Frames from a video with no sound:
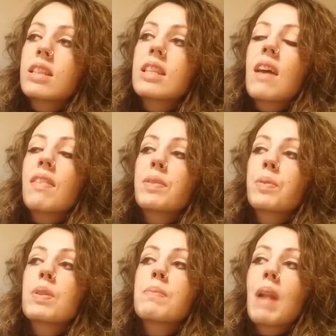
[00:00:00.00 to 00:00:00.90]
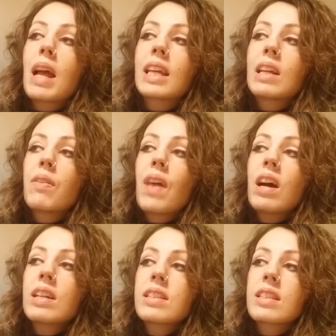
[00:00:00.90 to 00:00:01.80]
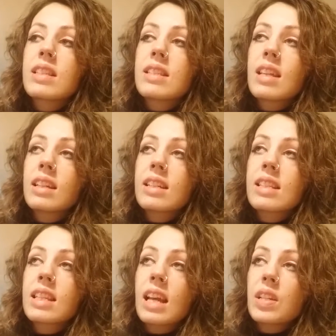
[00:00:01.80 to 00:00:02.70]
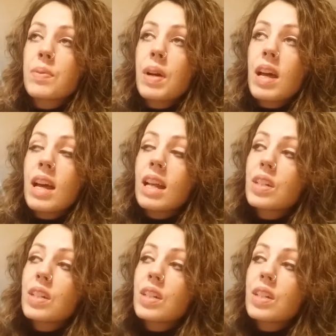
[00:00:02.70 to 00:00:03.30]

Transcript: "Yeah, there's always black hill on that ice because the sun doesn't get to it."